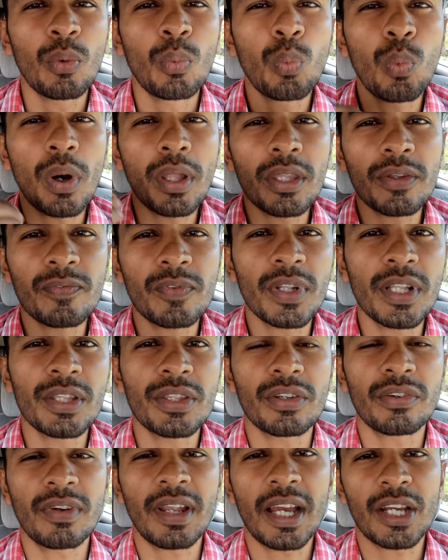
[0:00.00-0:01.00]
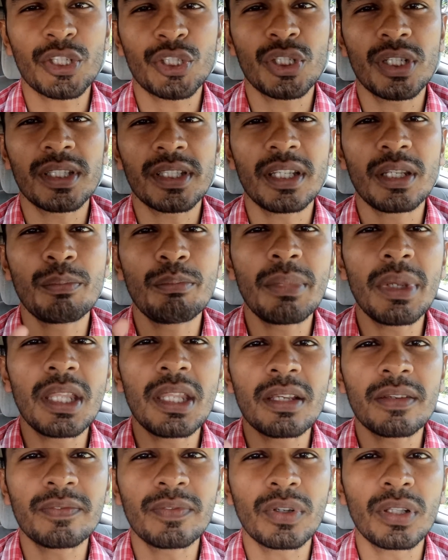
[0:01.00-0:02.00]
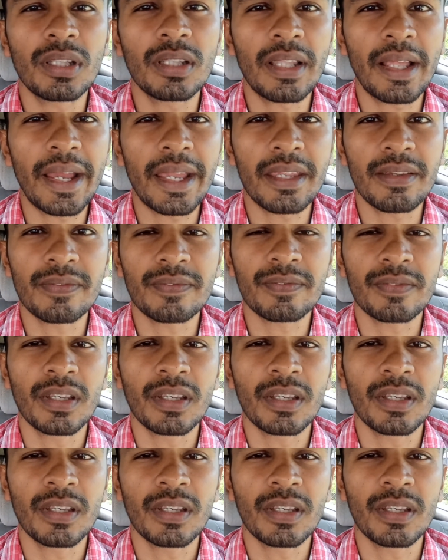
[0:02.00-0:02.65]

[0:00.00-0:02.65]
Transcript: wonderful interactions and the meaningful life